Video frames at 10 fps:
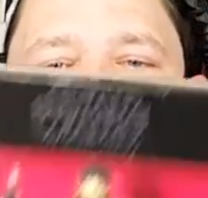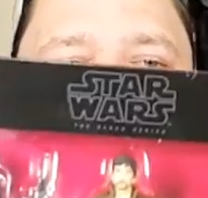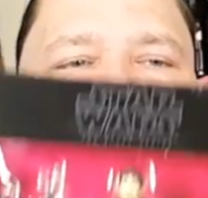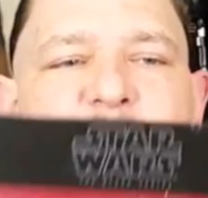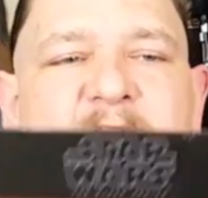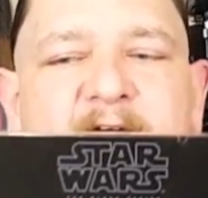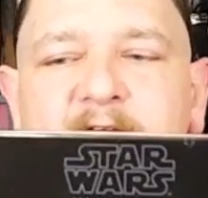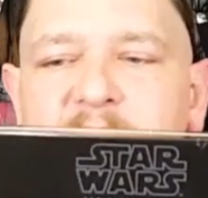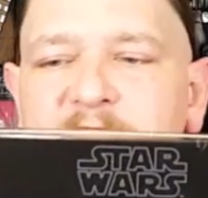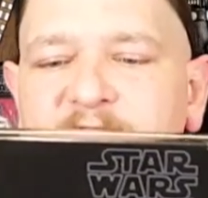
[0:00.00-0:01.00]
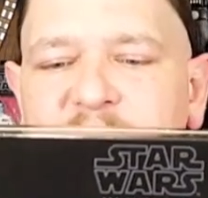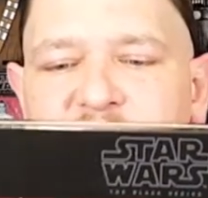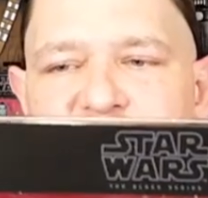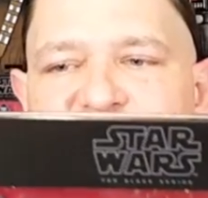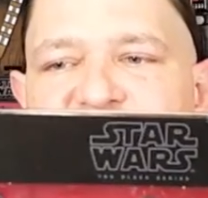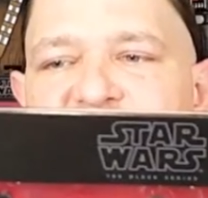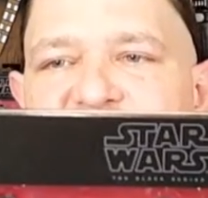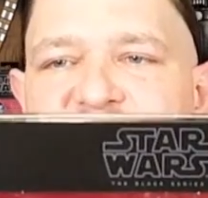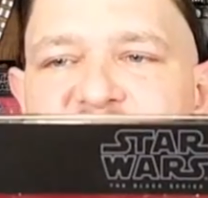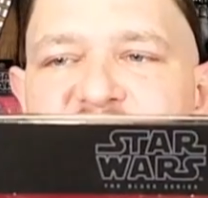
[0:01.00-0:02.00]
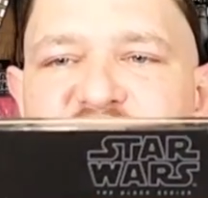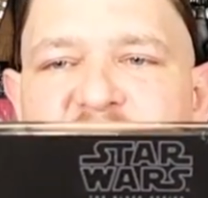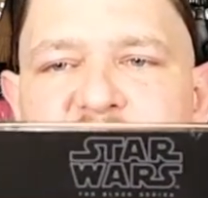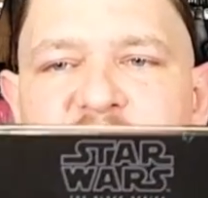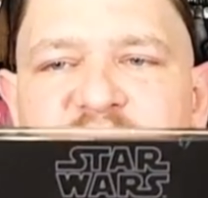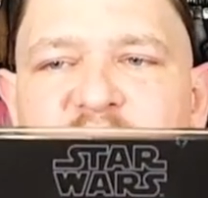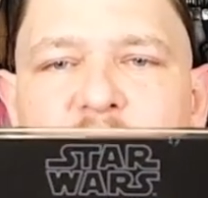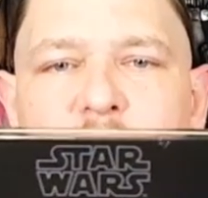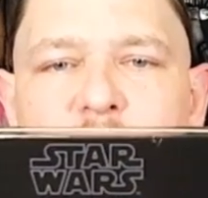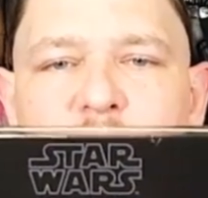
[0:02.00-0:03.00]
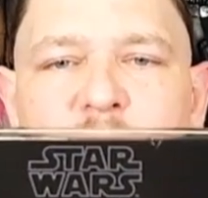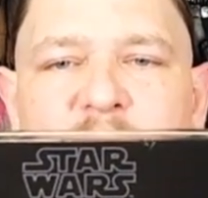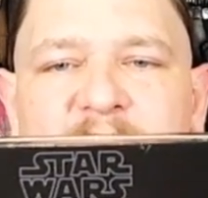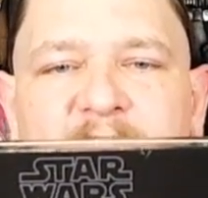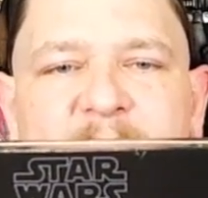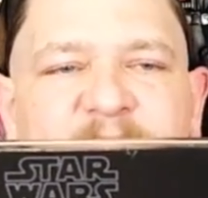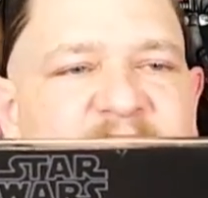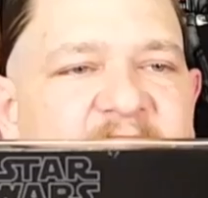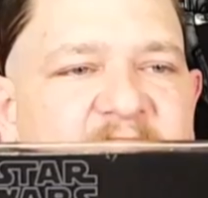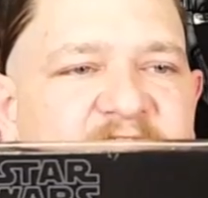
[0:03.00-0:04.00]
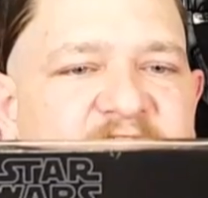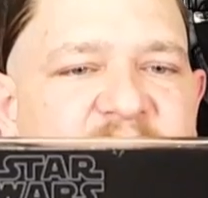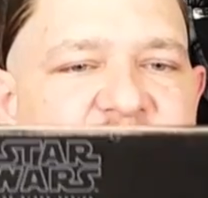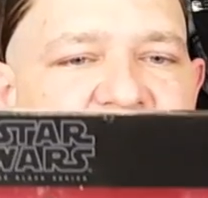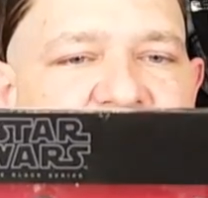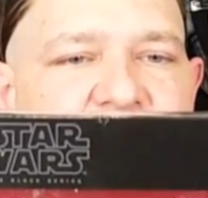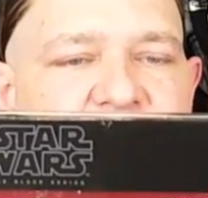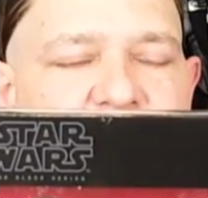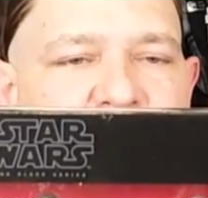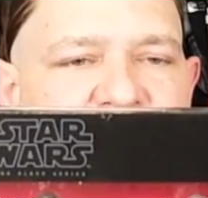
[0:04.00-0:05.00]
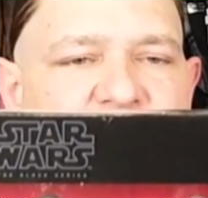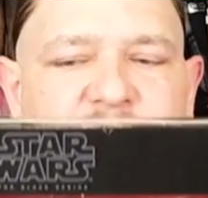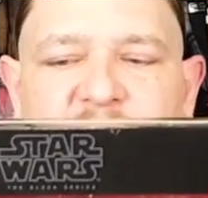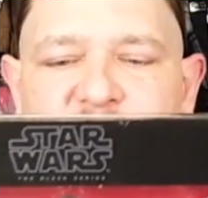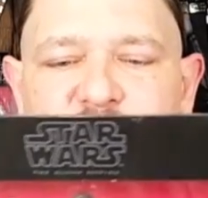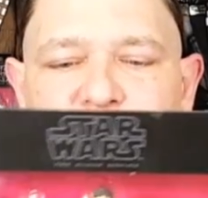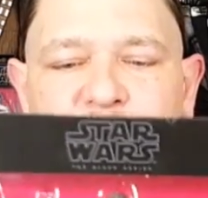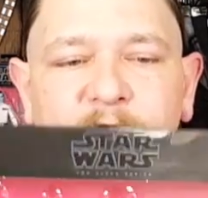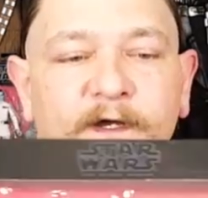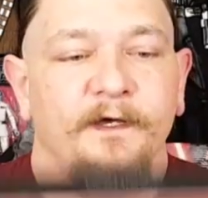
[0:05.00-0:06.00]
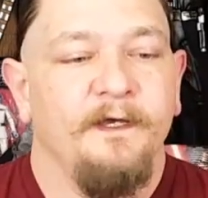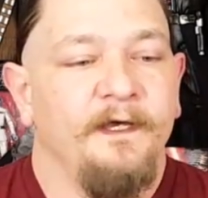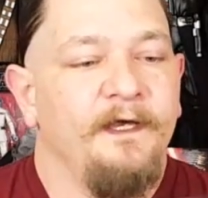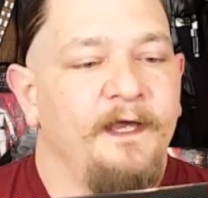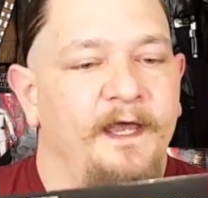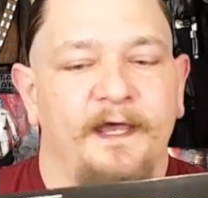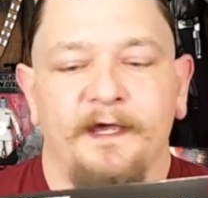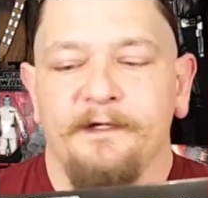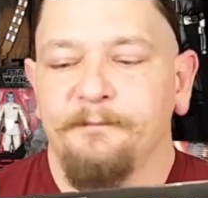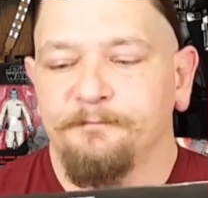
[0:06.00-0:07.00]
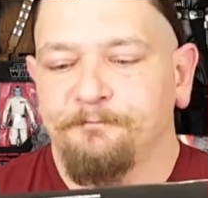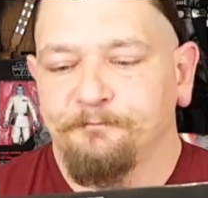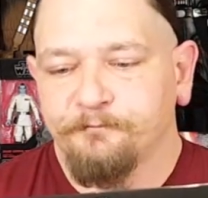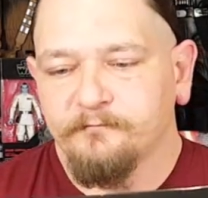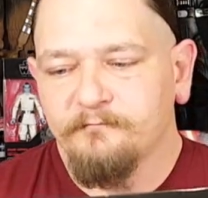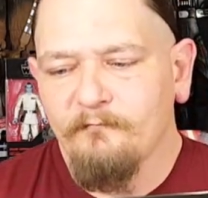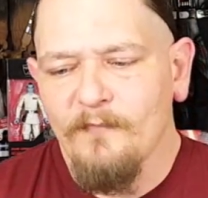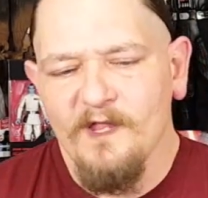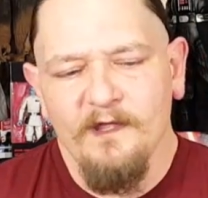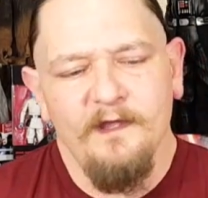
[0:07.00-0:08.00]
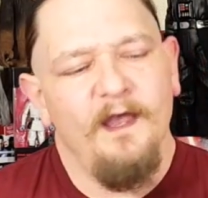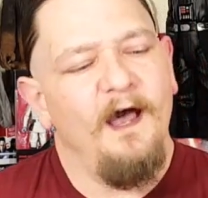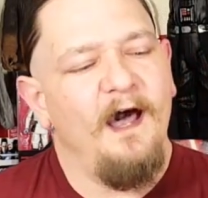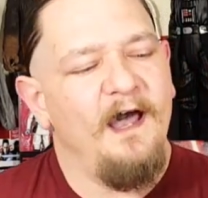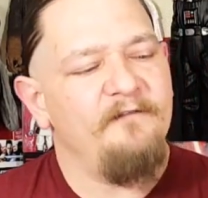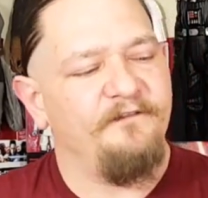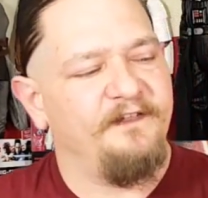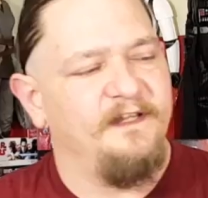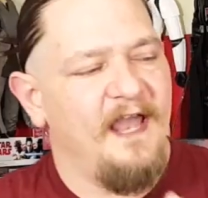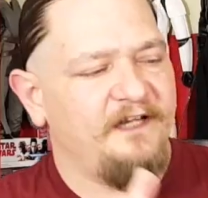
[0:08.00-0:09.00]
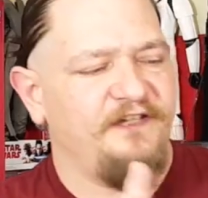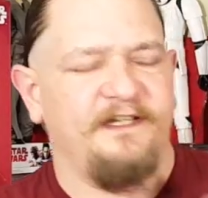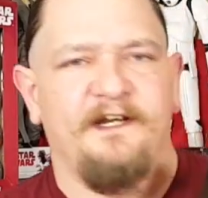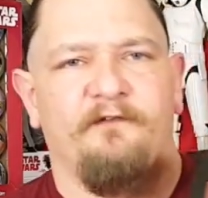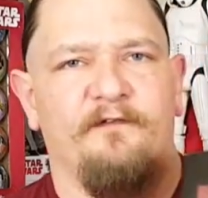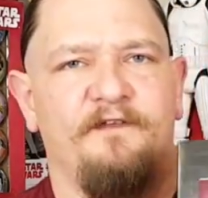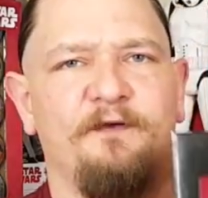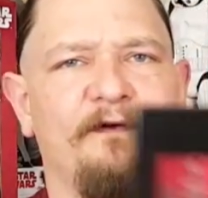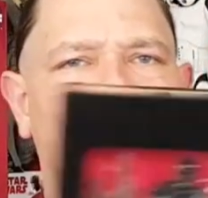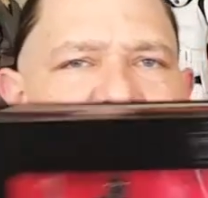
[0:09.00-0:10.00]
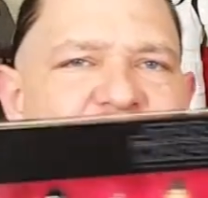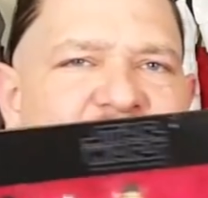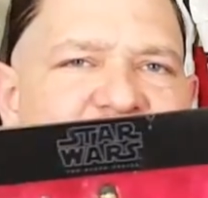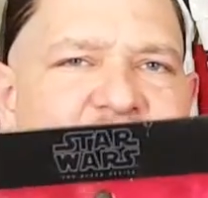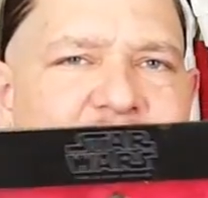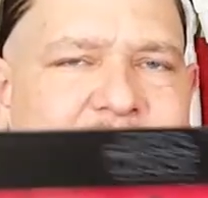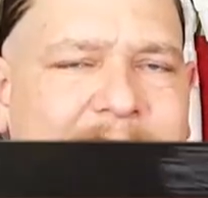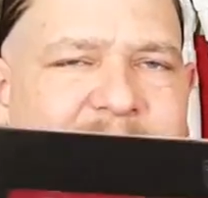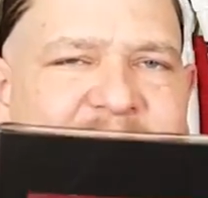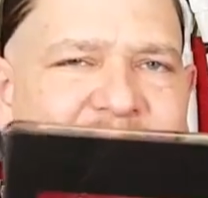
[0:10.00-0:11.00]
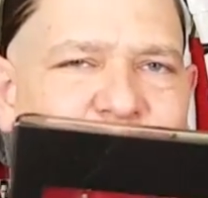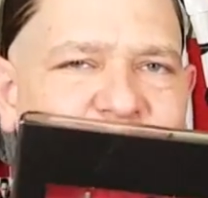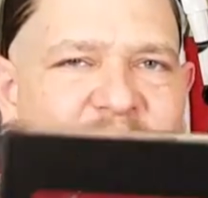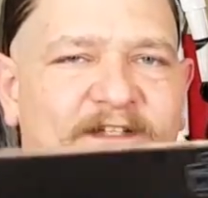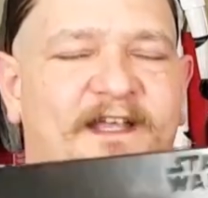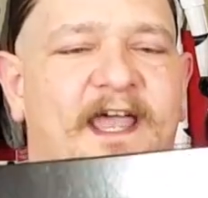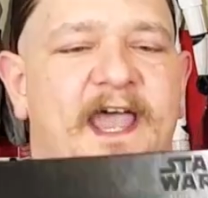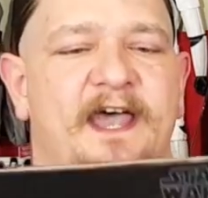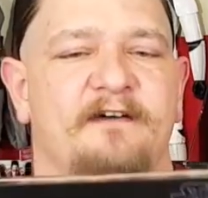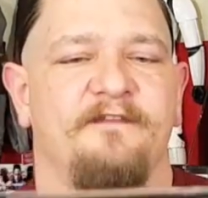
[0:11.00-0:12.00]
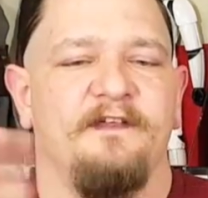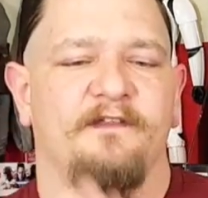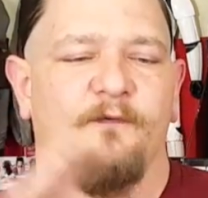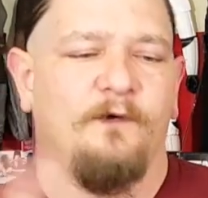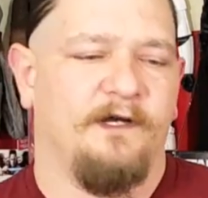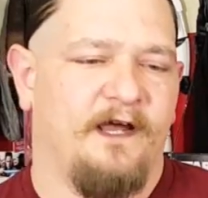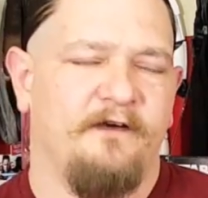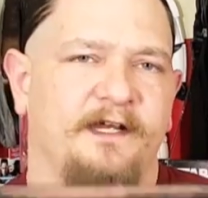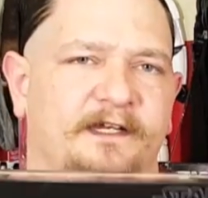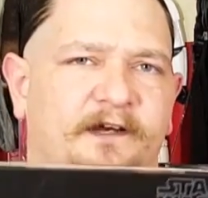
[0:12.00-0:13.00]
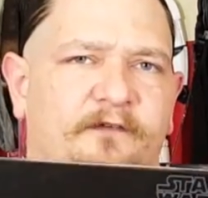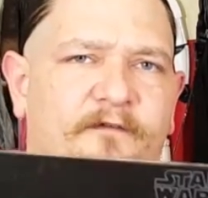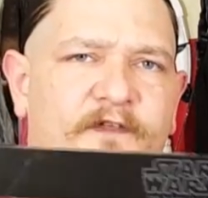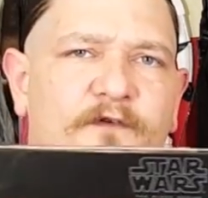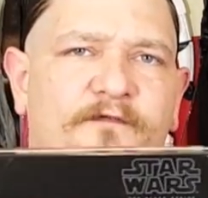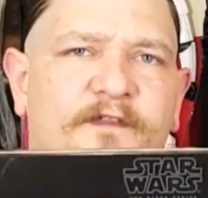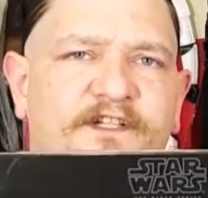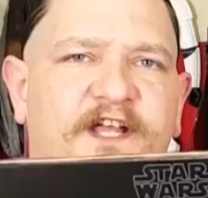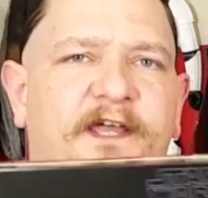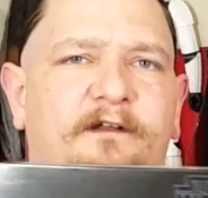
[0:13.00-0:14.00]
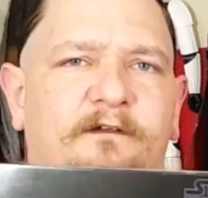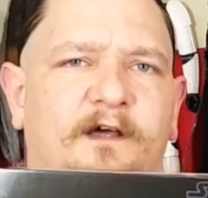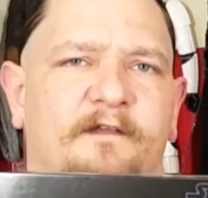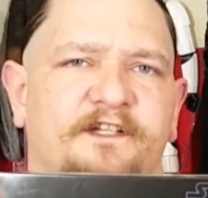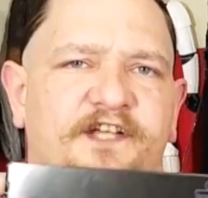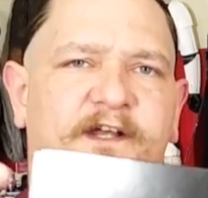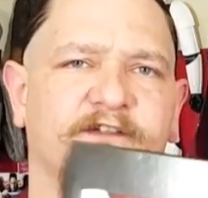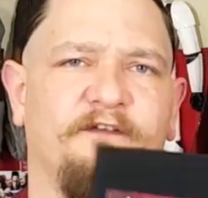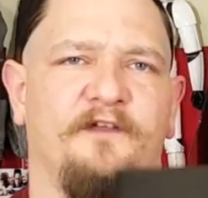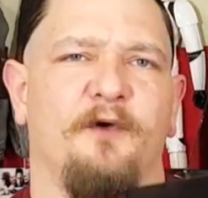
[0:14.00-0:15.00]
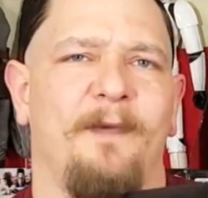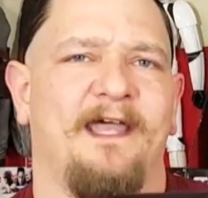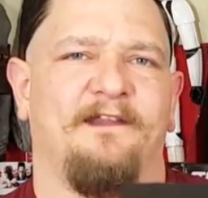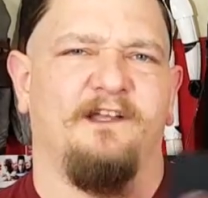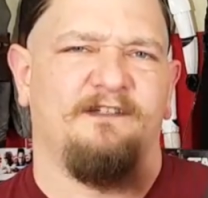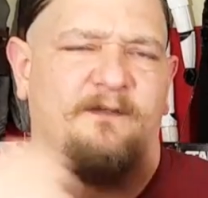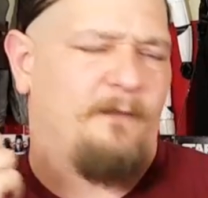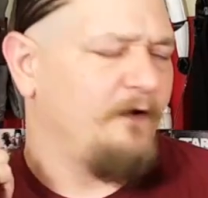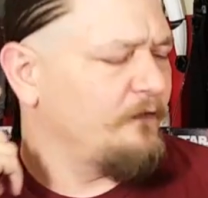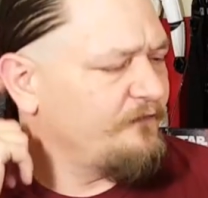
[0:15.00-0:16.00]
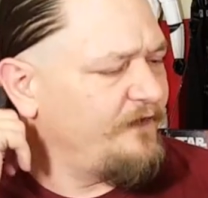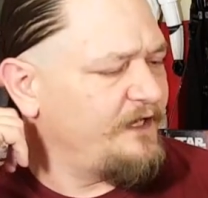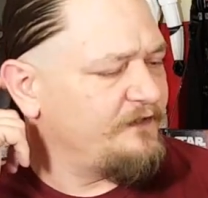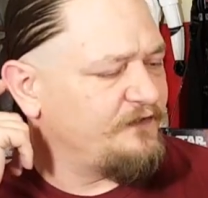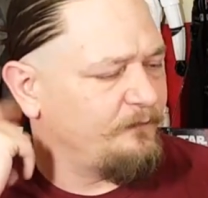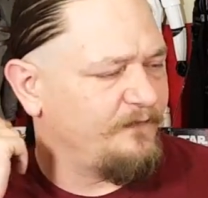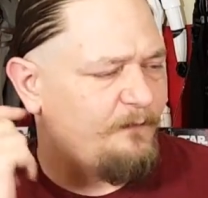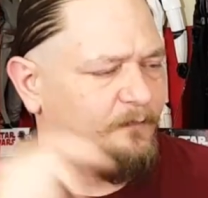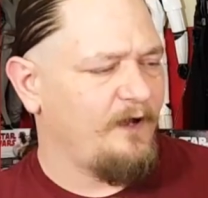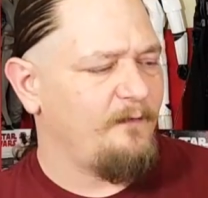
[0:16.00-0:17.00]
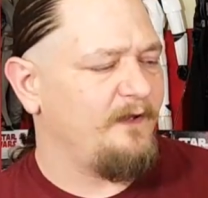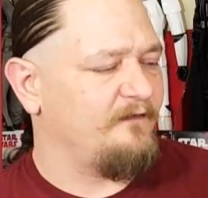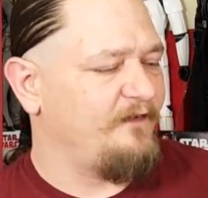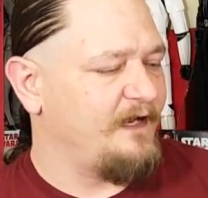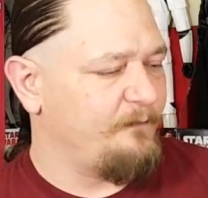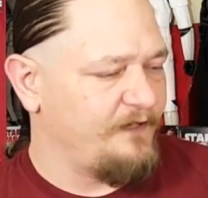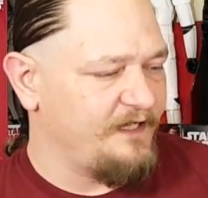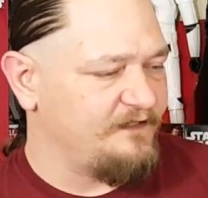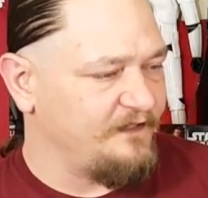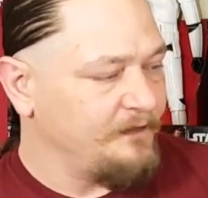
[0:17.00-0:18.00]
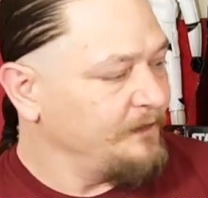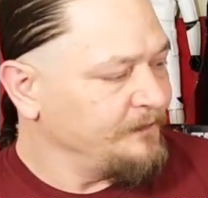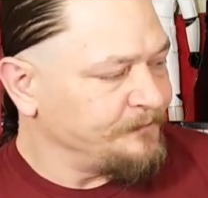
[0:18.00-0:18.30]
3-pack of figures. This is Jyn Erso, Captain Cassian, and an Imperial Death Trooper. And I actually did a review. This is the second one of these I have. The other one, I already did a review for the channel, on the channel. So if you go back and look at some of my older videos, you'll probably be able to find it pretty easy.